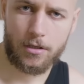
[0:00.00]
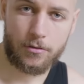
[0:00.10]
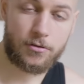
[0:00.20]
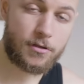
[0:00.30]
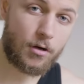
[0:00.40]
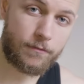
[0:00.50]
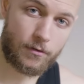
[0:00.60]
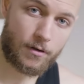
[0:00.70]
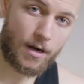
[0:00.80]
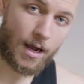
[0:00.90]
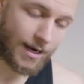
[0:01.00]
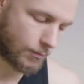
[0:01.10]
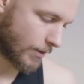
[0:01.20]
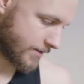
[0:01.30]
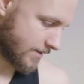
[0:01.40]
you should go for higher
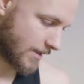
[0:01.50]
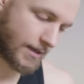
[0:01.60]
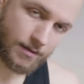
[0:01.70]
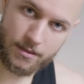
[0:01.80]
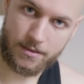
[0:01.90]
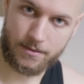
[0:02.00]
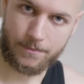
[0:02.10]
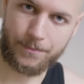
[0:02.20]
ones like these.